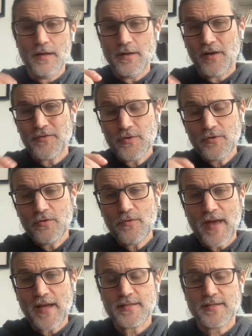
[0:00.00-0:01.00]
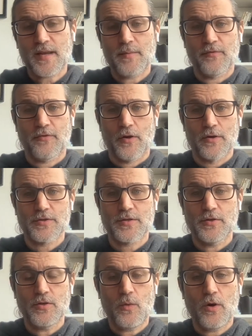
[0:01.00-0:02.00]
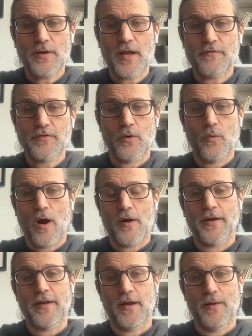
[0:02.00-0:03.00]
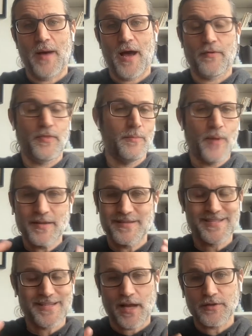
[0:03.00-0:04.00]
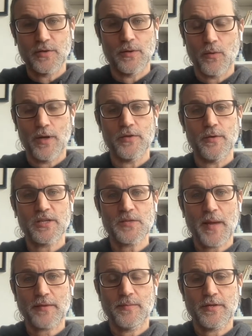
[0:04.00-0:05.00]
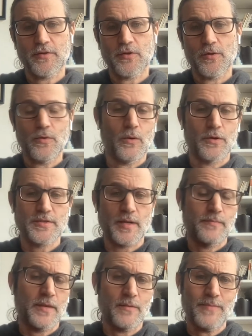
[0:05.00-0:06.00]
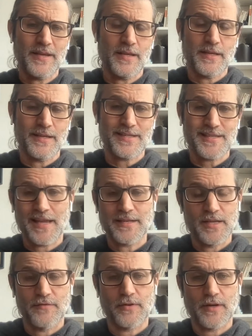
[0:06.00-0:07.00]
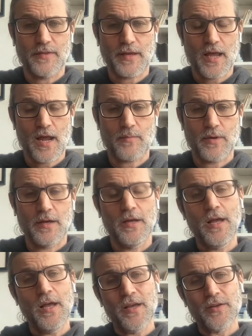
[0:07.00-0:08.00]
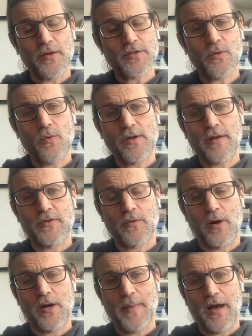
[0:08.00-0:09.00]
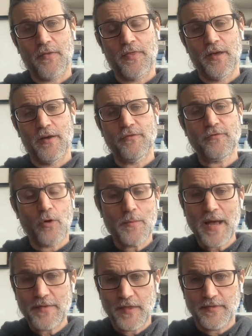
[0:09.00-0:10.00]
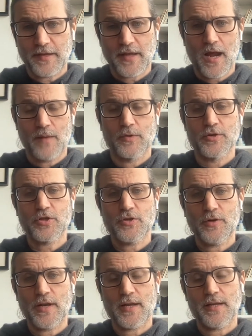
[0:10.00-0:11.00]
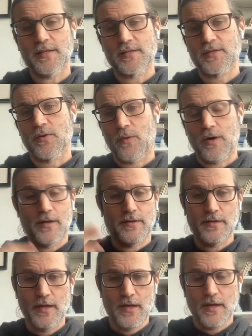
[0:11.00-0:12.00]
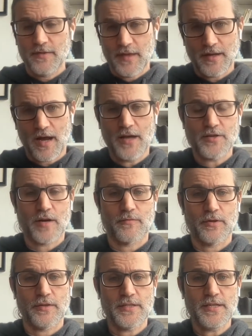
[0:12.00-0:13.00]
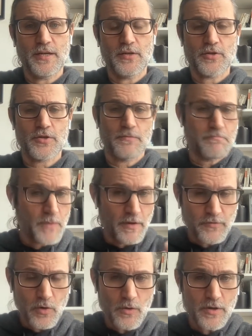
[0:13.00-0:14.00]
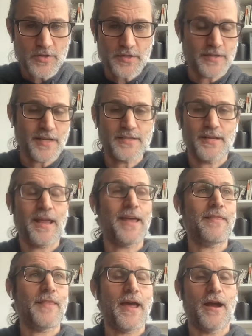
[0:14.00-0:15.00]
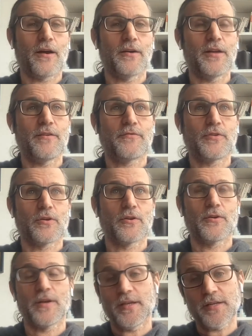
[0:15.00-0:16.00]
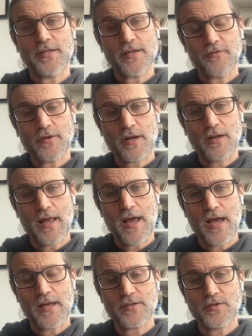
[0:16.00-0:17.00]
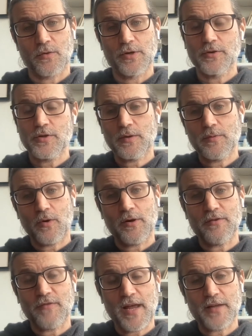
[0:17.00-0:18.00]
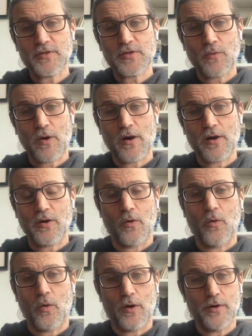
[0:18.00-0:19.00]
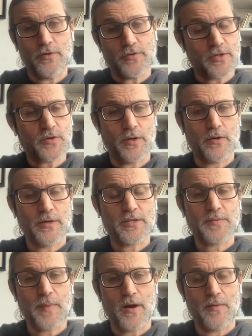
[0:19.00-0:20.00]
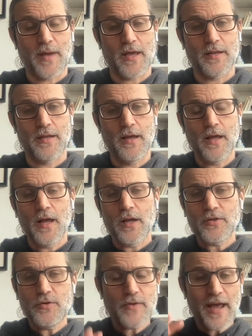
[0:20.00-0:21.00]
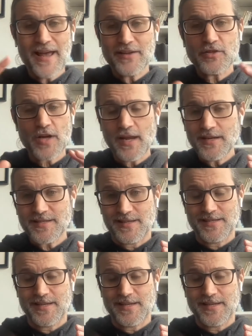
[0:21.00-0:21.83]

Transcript: Now, if you do that step first, you won't have to worry about the buttons not doing what you expect them to do or something being set different in the camera. You also won't have to worry about the format that the camera is shooting. It's the one that I generally teach. Of course, it doesn't end there. If you're in a different class or you're doing more advanced work or you just want to experiment, you can change the